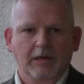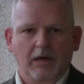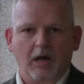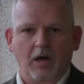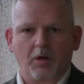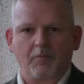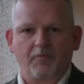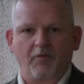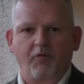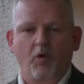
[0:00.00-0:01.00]

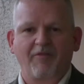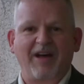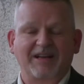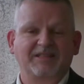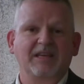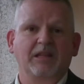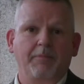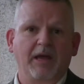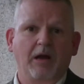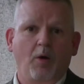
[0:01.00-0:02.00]
for a vaccine that
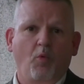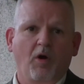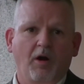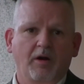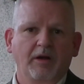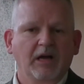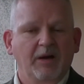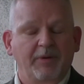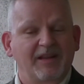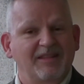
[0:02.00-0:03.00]
may not work.
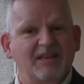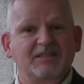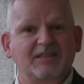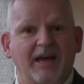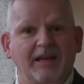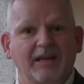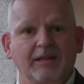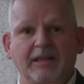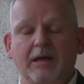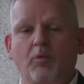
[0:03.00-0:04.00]
But in this
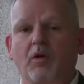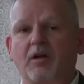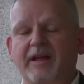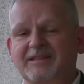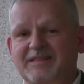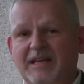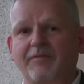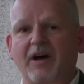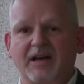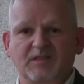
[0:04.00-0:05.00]
setting, they were
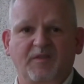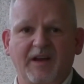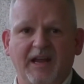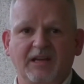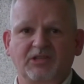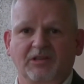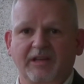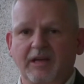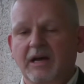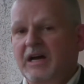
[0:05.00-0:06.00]
incentivized
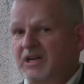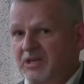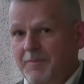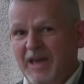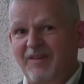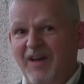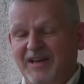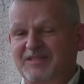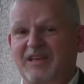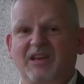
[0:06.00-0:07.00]
financially to make
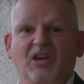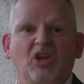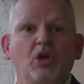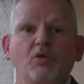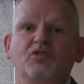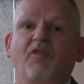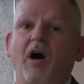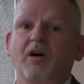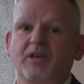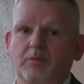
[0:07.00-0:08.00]
vaccine in huge
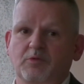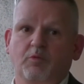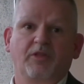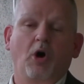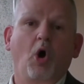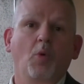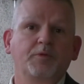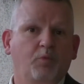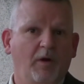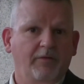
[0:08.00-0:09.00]
volumes with the
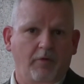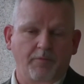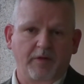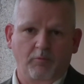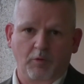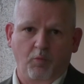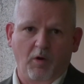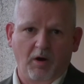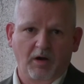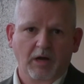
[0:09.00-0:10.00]
hopes, one of them, that would
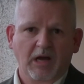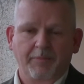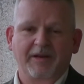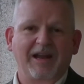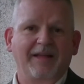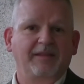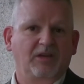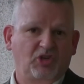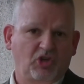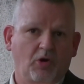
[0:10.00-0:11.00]
work, but not the
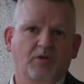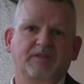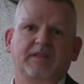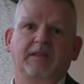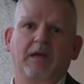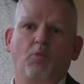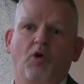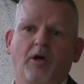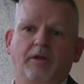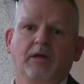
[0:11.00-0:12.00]
assurance that they
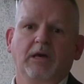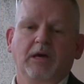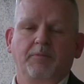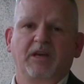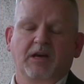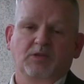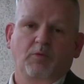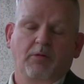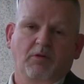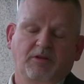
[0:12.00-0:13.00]
would, because
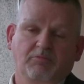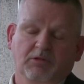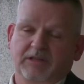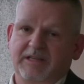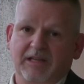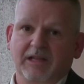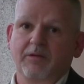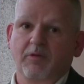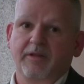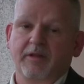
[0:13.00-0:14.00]
we were really
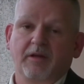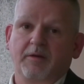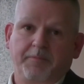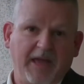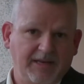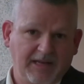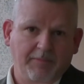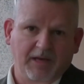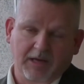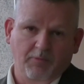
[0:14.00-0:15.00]
dealing with a
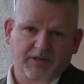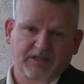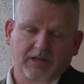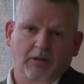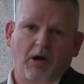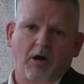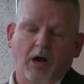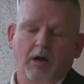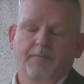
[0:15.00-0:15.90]
pandemic, and we still are.